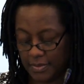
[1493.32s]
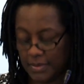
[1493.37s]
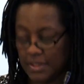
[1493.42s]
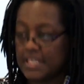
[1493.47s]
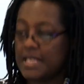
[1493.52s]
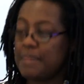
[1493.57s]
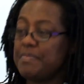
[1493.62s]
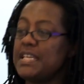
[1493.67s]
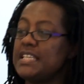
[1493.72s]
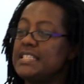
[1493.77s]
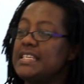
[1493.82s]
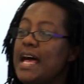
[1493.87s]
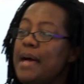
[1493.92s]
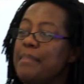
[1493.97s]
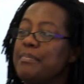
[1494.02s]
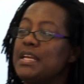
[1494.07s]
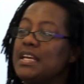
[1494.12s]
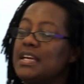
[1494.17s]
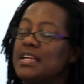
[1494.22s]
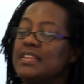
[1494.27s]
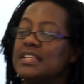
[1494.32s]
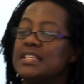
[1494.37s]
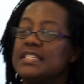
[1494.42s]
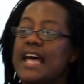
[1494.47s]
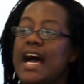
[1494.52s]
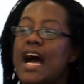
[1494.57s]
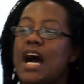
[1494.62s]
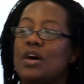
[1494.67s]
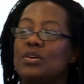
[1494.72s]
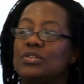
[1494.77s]
Something's happening in this
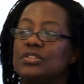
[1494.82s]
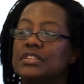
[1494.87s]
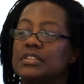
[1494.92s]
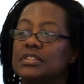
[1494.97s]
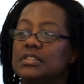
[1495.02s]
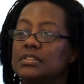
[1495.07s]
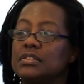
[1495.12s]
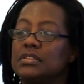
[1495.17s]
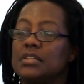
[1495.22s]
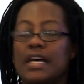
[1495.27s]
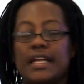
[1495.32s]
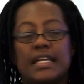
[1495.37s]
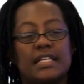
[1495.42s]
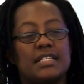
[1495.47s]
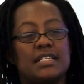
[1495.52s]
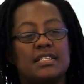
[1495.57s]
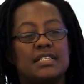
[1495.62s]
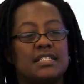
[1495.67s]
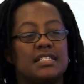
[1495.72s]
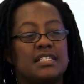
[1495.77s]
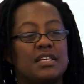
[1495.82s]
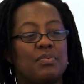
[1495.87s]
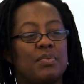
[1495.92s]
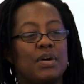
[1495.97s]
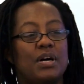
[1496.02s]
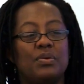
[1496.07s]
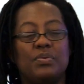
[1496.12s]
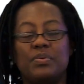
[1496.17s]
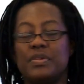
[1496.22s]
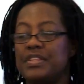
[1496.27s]
house, and it doesn't sit
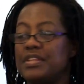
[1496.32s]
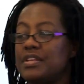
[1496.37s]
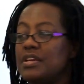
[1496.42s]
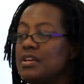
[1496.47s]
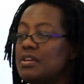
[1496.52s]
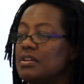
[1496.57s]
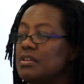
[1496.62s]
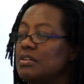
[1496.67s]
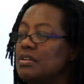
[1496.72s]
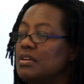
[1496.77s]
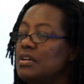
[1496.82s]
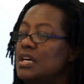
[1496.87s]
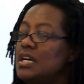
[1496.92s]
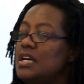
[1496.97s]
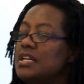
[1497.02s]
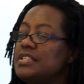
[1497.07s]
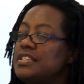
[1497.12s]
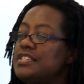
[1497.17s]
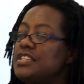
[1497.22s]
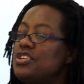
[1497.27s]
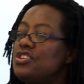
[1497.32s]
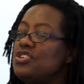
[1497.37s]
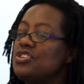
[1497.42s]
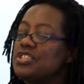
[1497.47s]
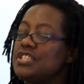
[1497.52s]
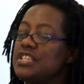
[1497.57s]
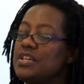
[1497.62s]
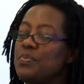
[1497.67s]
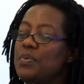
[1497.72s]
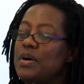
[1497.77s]
well with you. Does it not
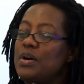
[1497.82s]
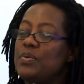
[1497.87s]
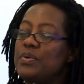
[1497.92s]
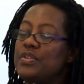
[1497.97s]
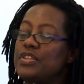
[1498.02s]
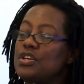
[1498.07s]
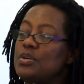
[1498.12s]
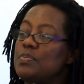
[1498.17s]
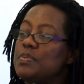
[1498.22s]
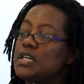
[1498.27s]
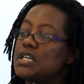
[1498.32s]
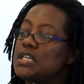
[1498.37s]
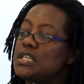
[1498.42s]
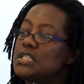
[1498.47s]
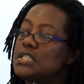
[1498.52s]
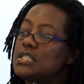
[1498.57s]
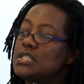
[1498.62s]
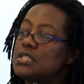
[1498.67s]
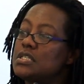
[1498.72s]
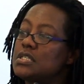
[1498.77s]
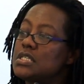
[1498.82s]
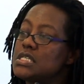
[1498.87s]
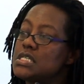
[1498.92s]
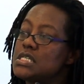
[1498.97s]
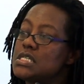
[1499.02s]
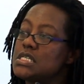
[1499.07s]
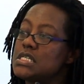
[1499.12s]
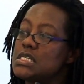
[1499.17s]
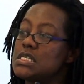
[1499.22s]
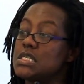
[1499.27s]
sit well with you because
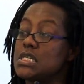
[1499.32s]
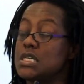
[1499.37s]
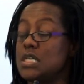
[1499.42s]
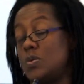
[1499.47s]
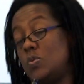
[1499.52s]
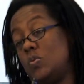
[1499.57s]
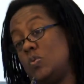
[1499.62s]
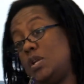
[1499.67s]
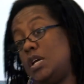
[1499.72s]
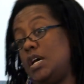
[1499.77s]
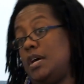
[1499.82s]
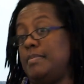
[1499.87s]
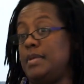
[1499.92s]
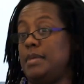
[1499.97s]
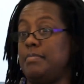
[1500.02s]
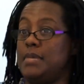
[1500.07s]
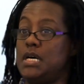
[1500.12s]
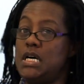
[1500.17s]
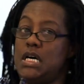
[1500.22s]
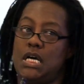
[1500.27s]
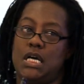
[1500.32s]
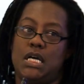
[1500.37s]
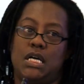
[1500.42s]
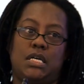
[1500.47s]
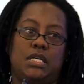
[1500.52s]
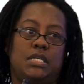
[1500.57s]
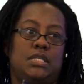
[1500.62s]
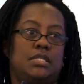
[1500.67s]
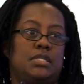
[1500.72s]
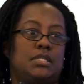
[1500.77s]
it wouldn't happen in my
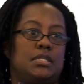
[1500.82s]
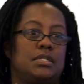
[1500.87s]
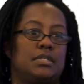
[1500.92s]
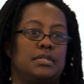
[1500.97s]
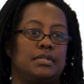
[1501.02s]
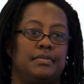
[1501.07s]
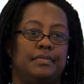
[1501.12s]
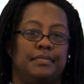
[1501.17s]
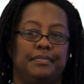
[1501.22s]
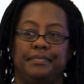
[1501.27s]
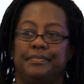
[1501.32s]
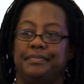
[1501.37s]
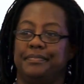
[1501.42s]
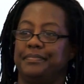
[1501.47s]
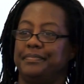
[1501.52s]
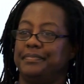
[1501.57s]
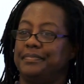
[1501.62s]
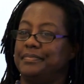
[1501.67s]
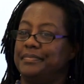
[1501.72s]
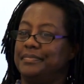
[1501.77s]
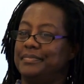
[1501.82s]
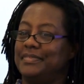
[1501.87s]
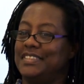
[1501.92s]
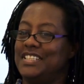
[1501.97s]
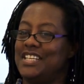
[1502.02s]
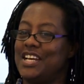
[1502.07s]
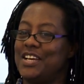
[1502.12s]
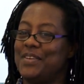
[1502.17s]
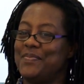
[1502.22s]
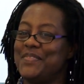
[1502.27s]
house?
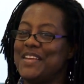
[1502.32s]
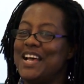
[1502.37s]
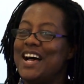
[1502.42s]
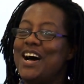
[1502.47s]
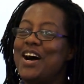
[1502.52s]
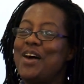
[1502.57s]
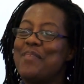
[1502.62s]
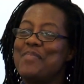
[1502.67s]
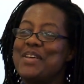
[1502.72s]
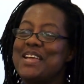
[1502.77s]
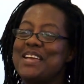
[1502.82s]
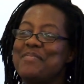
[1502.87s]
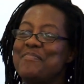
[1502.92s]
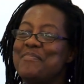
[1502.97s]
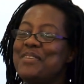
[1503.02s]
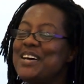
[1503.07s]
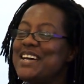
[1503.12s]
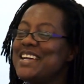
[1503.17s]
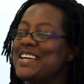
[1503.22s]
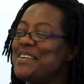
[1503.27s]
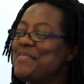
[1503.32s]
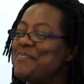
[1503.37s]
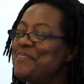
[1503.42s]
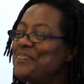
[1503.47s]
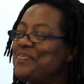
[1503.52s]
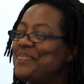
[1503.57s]
You know, me and my,